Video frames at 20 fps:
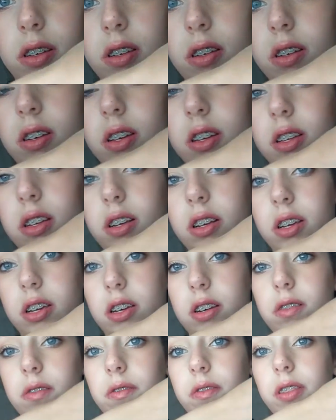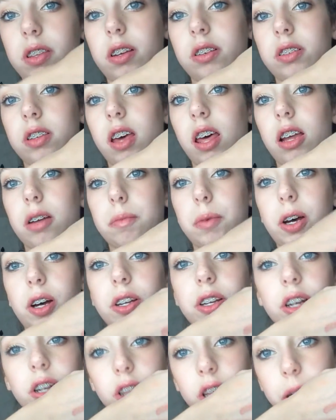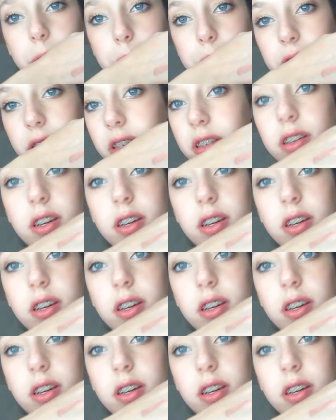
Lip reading: Okay, there you go. There's color. But on your lips,